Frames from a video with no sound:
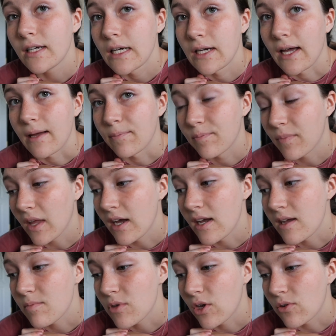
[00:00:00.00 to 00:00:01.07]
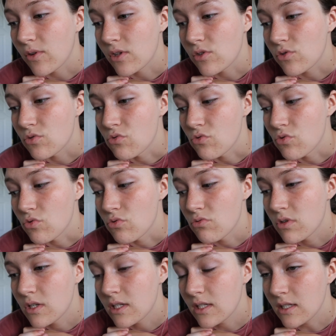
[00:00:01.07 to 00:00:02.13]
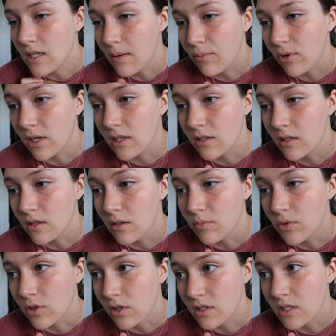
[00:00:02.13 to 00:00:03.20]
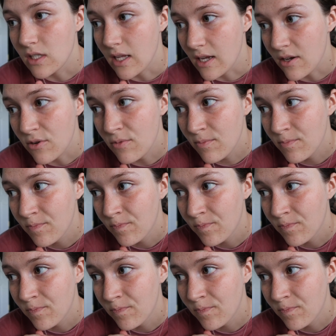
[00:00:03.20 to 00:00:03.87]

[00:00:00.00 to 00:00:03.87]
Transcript: okay, I'm going to separate the books now.